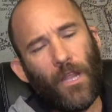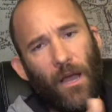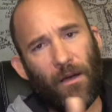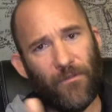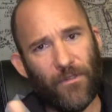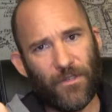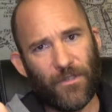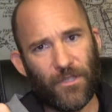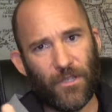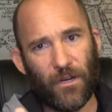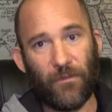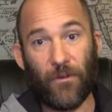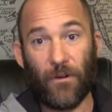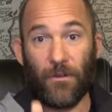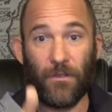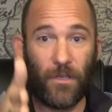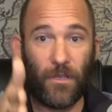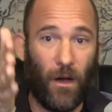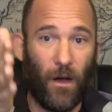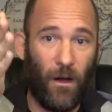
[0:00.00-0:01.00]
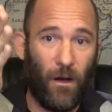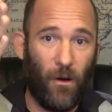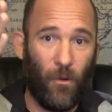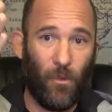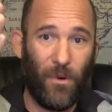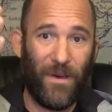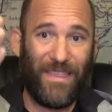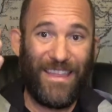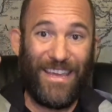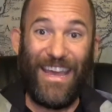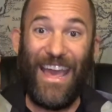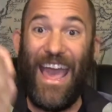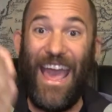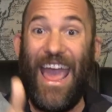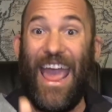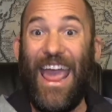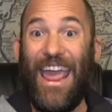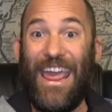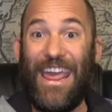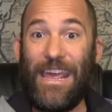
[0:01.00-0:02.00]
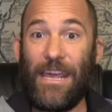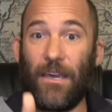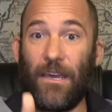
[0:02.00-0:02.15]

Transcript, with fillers: of the servers all with the A